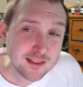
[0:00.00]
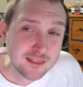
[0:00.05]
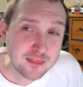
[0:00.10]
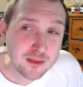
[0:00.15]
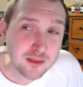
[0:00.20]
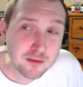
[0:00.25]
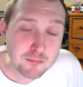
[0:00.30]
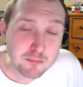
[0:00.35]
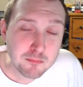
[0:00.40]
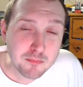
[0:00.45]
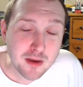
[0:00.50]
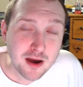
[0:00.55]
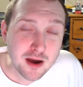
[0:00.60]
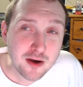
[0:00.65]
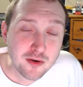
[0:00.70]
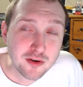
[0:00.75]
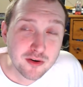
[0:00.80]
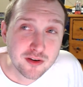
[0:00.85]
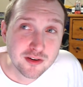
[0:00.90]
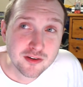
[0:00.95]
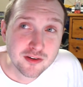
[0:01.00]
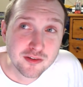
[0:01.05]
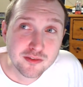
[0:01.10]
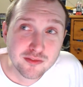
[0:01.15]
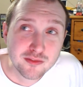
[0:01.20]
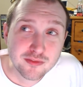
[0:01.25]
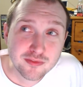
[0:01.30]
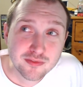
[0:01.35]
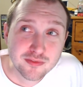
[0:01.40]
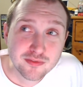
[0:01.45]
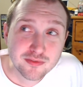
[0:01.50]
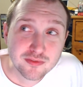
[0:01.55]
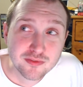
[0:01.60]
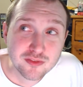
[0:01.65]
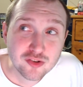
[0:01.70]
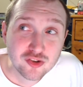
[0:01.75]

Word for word: the amount of